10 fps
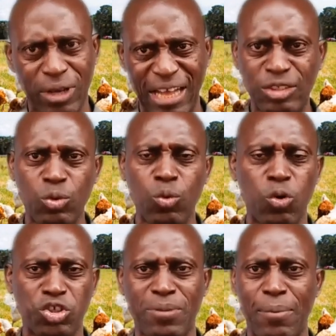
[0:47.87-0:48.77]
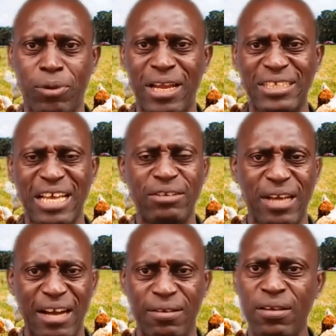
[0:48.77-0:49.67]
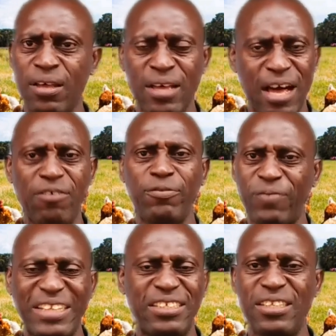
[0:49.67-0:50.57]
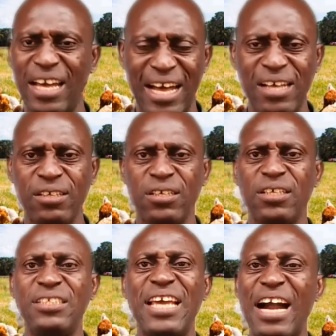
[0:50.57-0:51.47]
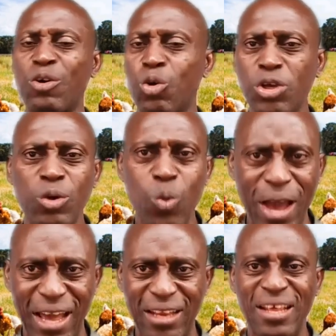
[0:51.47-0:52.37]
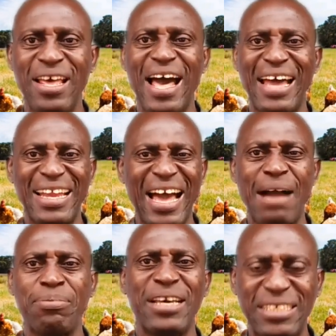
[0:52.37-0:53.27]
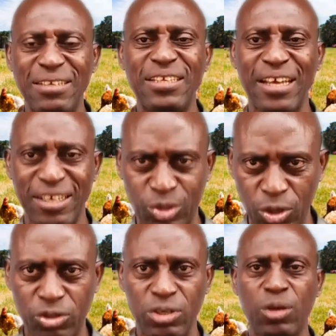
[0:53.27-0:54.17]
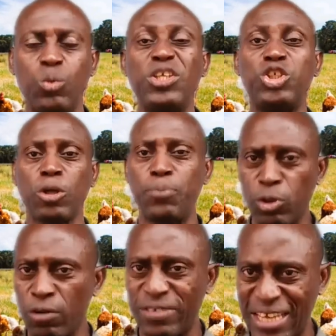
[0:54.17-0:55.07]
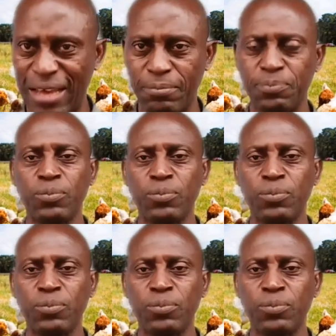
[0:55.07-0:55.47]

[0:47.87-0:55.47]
Can't you watch my broilers, how fatty they are? They are growing well, and I am getting the result within a short period of time.